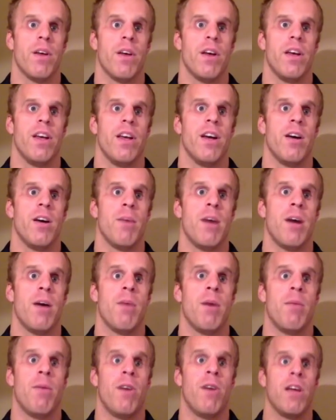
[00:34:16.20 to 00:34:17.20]
You know,
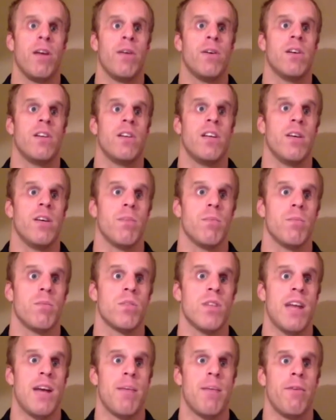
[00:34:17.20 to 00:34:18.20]
my buddy was, you know,
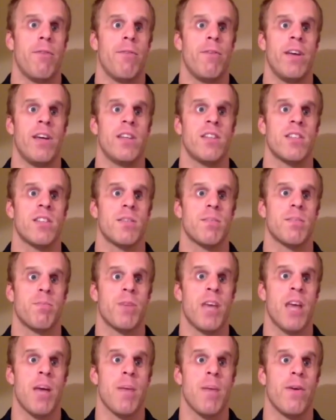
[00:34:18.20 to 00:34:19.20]
slapped my face,
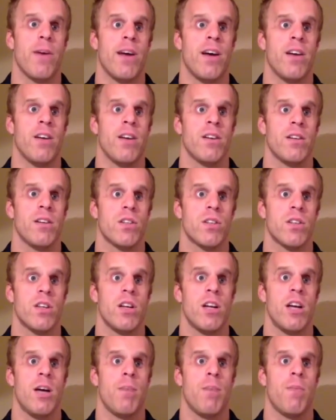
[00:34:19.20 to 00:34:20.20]
came around,
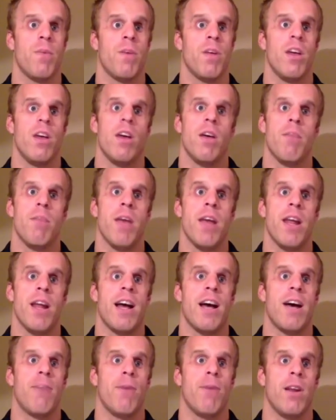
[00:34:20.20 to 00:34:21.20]
stood up, made it
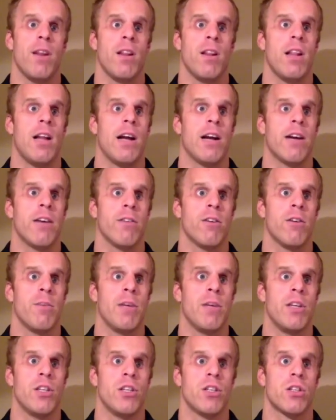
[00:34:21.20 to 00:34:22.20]
halfway to the locker room,
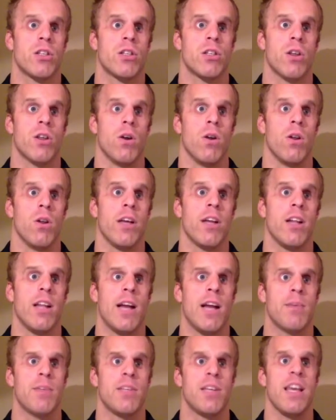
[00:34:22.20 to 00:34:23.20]
and just totally
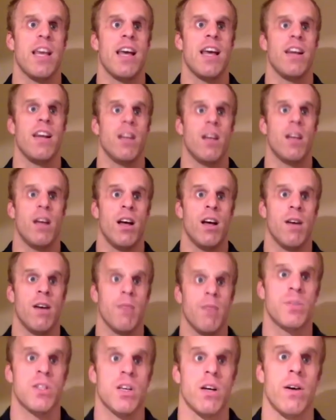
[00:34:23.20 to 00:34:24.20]
collapsed again.
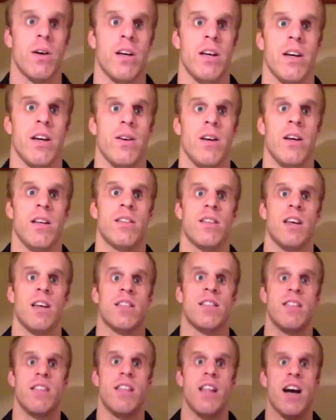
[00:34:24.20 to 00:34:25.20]
So, you know,
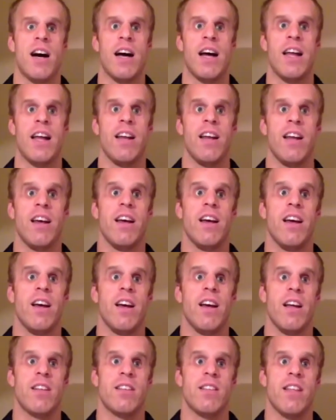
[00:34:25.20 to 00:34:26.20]
it's not
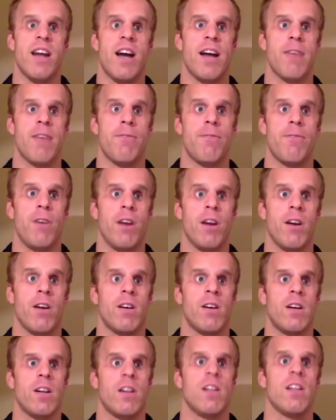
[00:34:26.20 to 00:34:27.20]
fun at
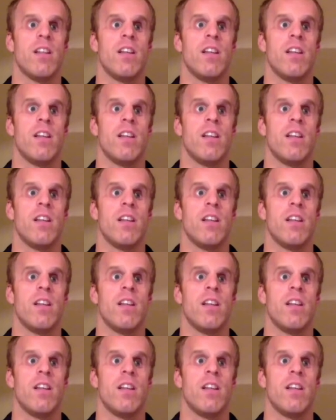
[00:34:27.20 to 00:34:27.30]
all.